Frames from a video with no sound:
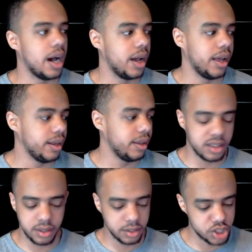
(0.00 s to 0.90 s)
And
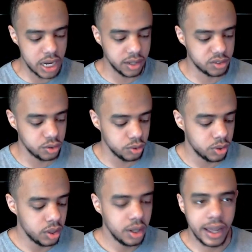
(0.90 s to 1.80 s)
the shout out to,
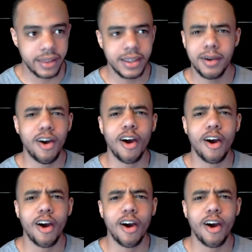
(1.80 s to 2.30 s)
I think,